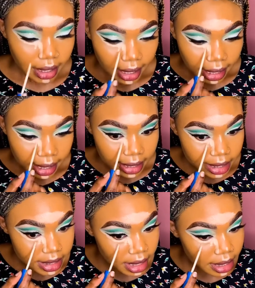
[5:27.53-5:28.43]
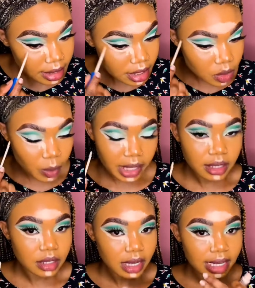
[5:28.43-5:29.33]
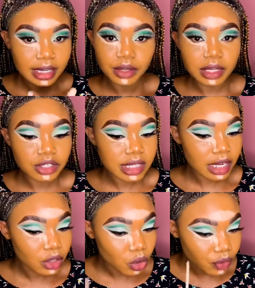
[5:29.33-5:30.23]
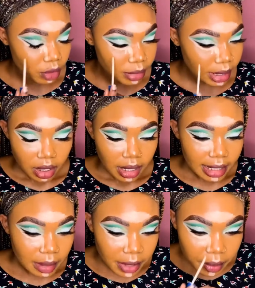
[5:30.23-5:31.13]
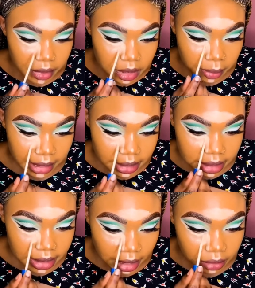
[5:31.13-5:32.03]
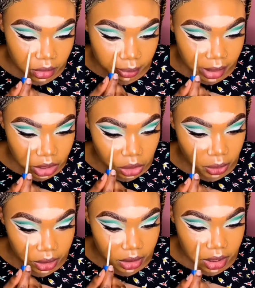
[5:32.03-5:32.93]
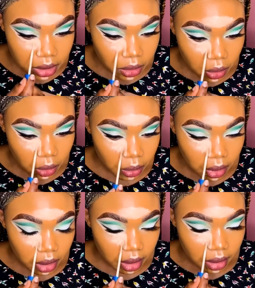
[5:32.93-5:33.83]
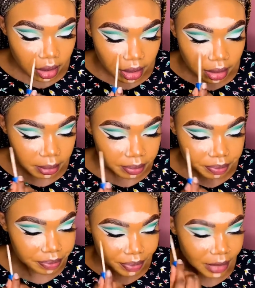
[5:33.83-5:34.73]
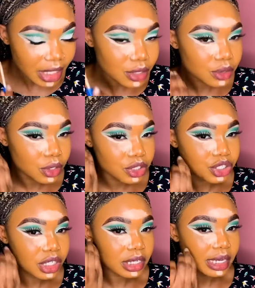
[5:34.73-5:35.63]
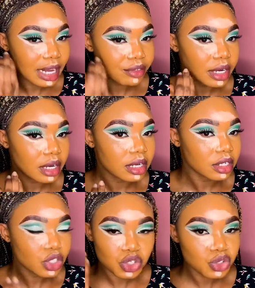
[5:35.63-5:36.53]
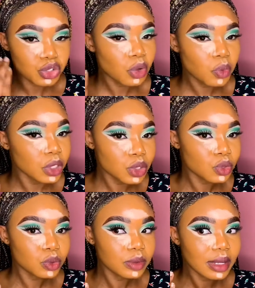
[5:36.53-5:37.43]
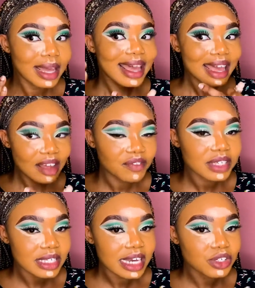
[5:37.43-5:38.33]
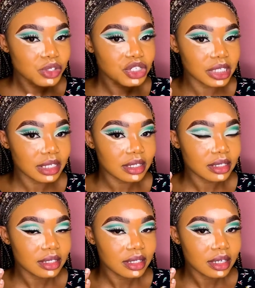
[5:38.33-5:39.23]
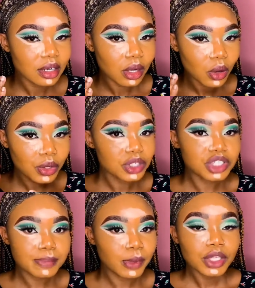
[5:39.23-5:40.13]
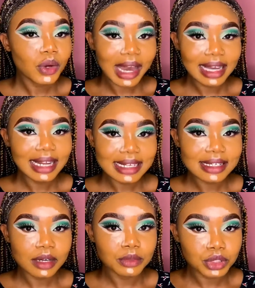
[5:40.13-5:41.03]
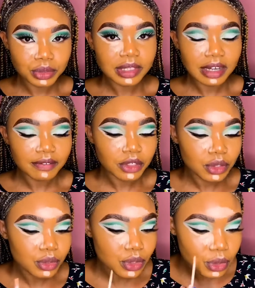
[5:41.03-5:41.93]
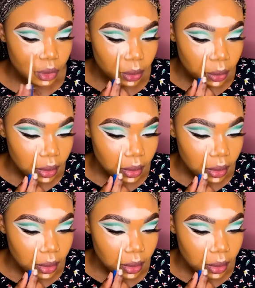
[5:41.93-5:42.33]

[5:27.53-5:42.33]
and then take it this way, and then you can just kind of go from there. And then when you want to blend it down, make sure it doesn't go into your cheek area, because you don't want to emphasize your cheek or your cheekbone. Your highlighter would do that for you, so